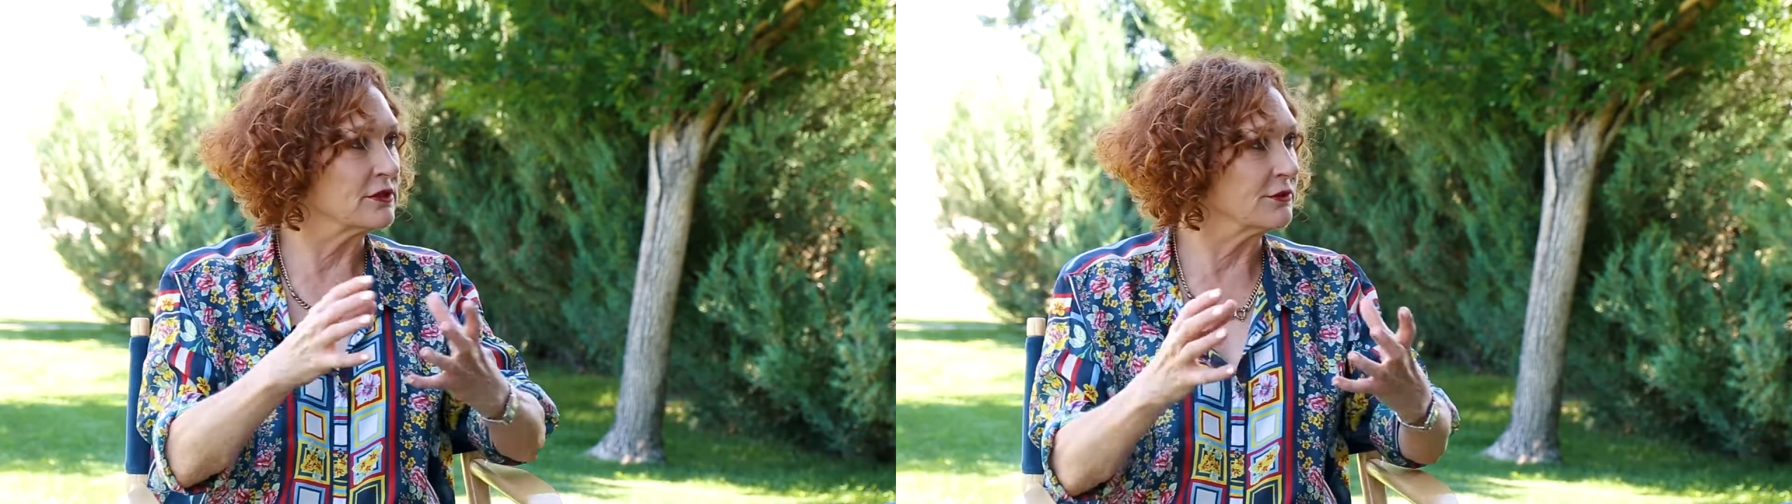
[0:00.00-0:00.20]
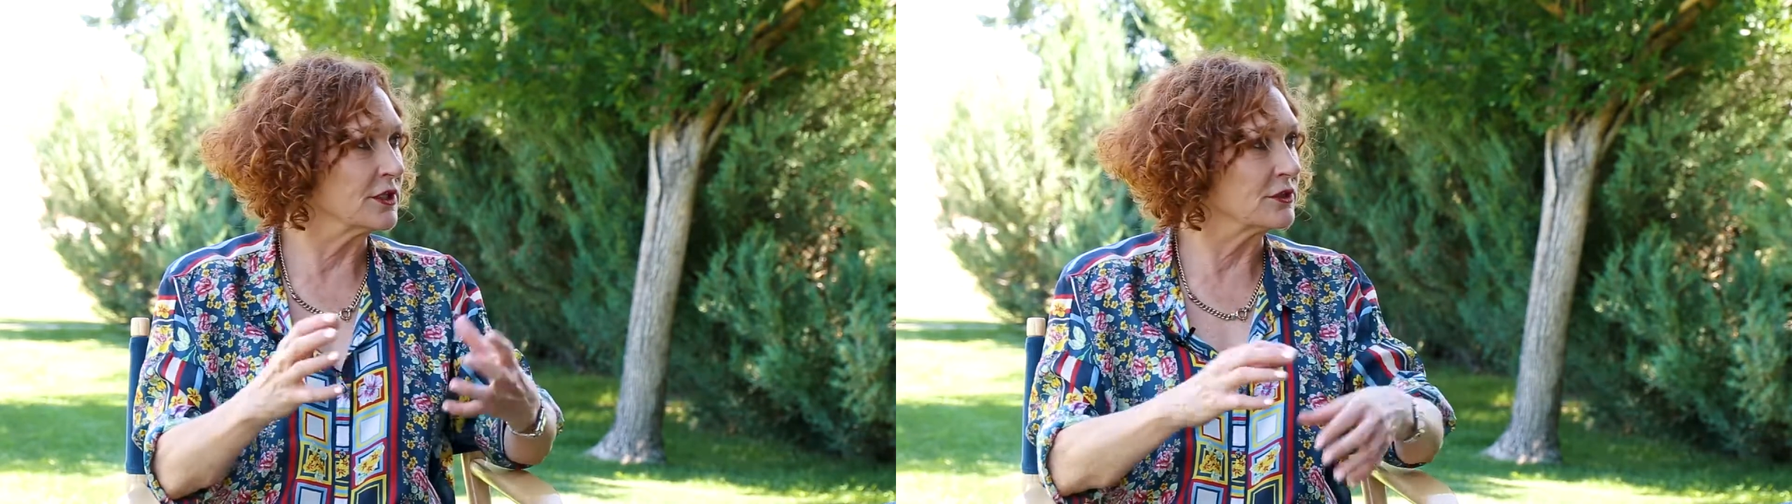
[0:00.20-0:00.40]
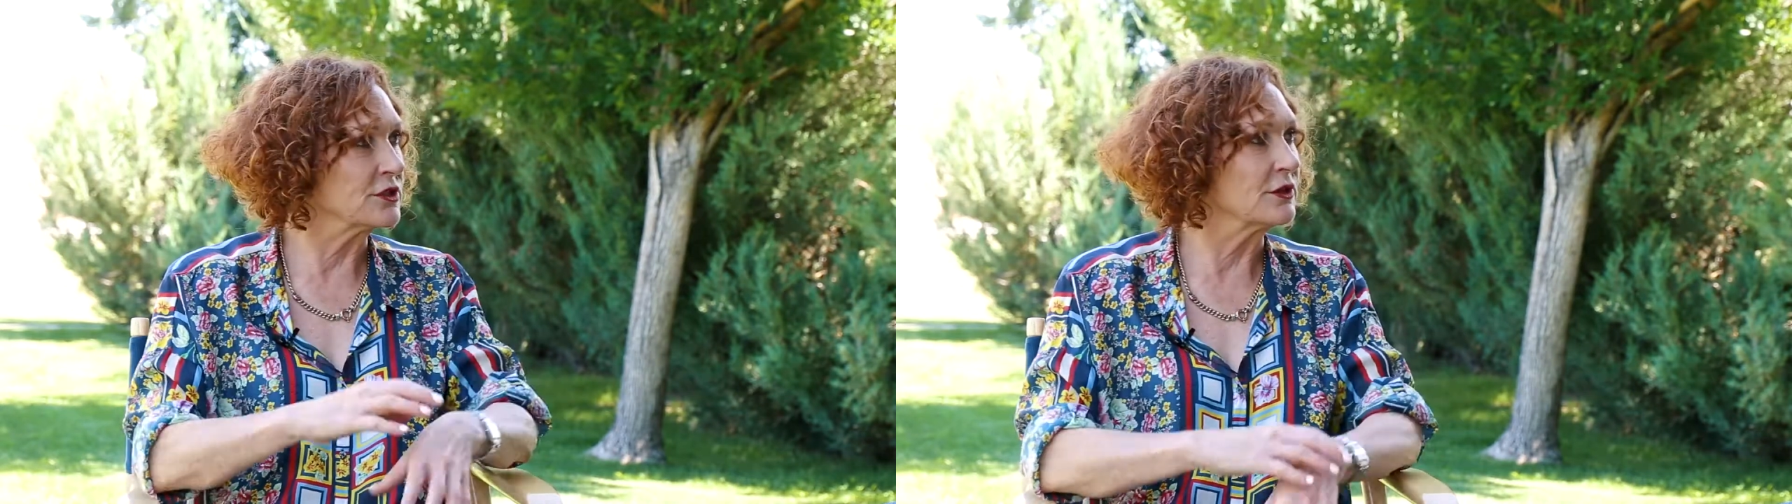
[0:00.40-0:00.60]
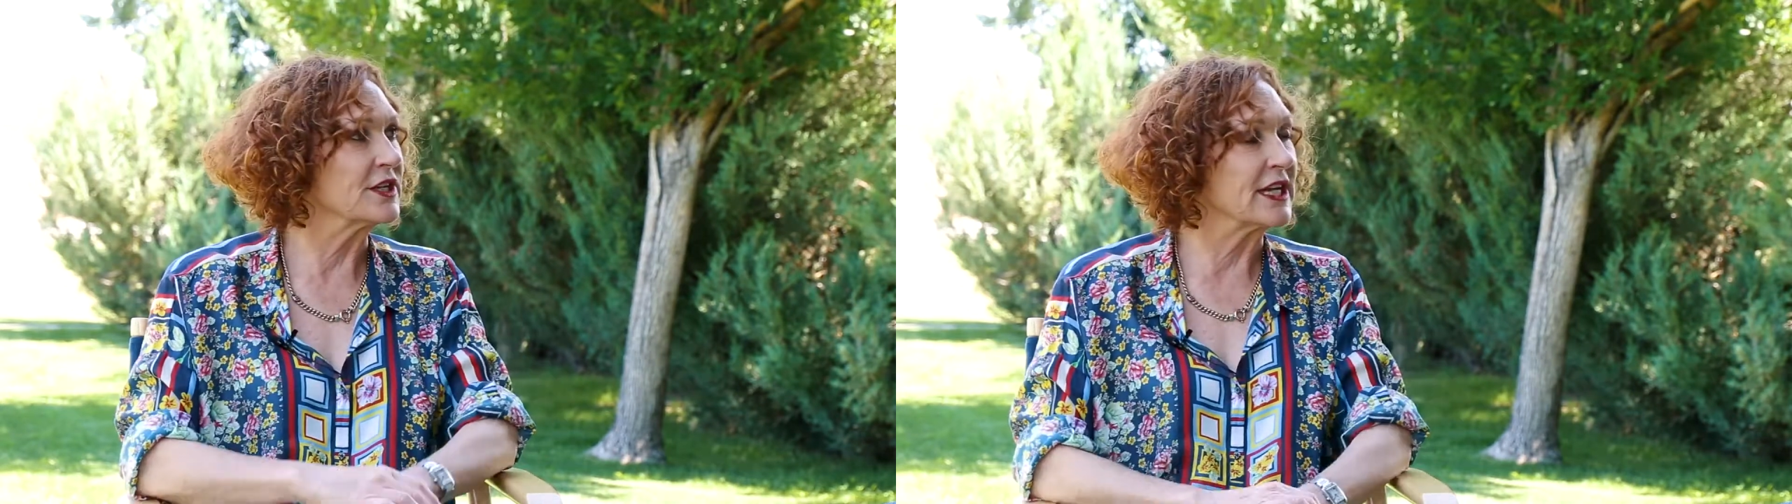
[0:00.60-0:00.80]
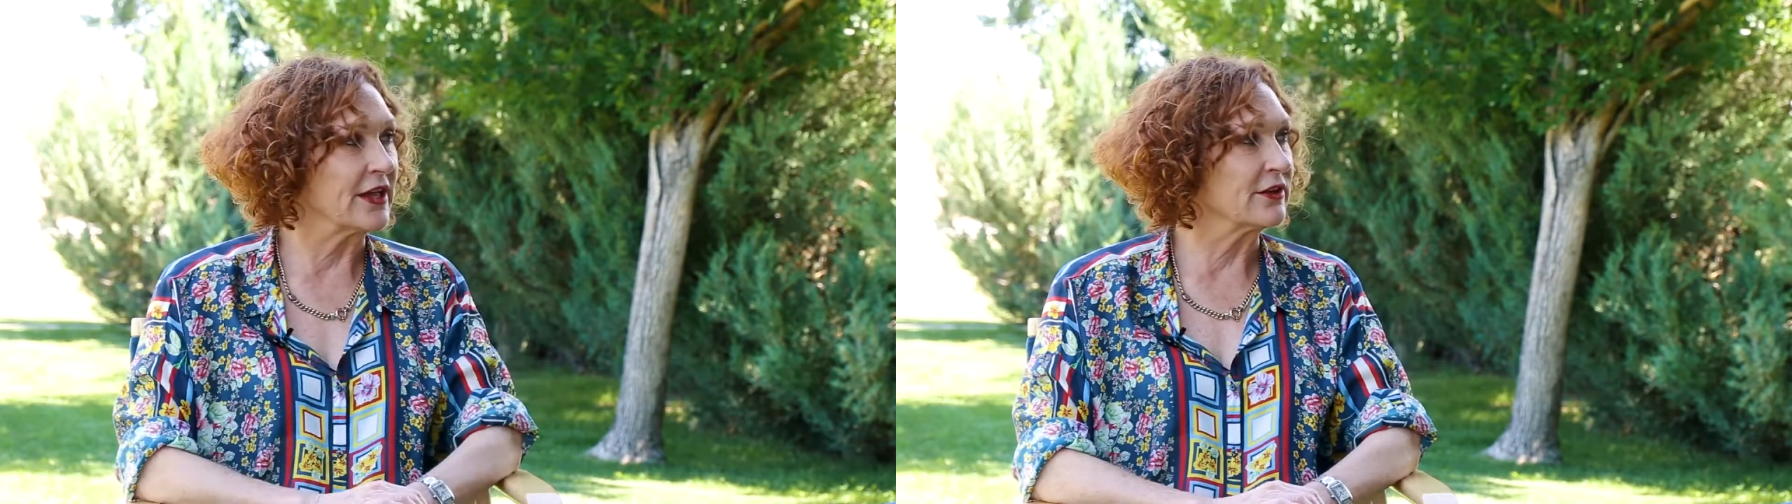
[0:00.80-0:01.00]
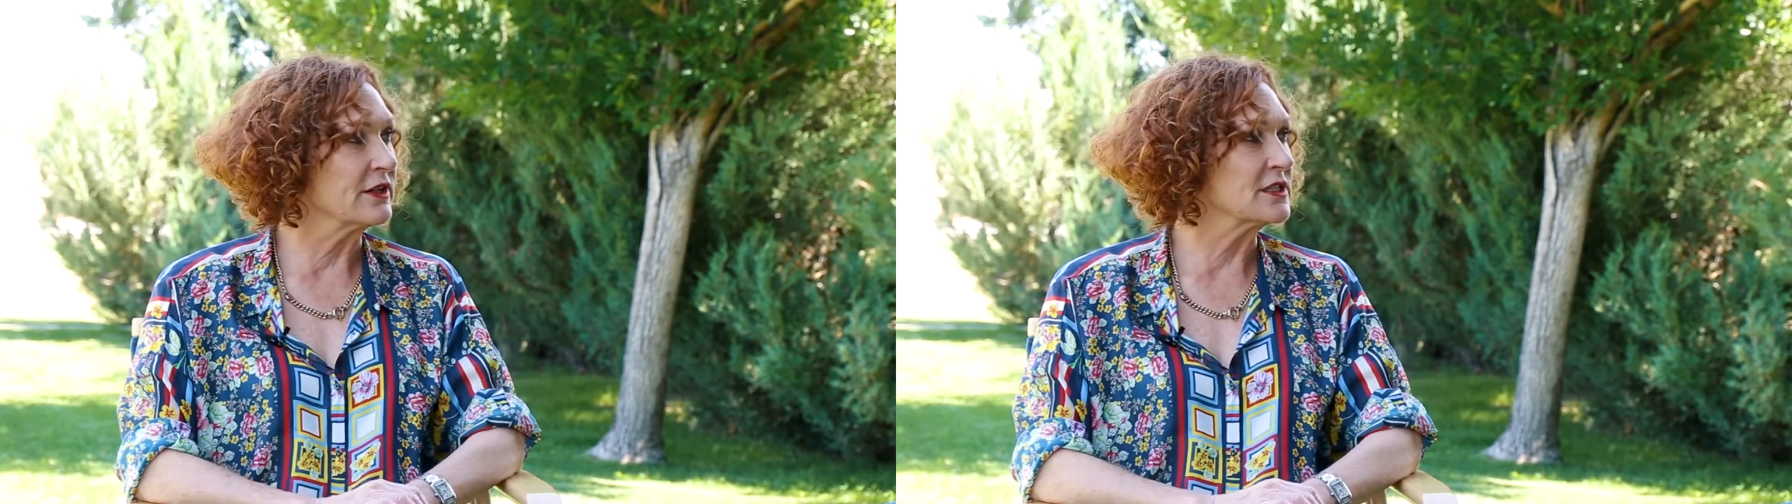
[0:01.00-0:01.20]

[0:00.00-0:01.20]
and doing a show together.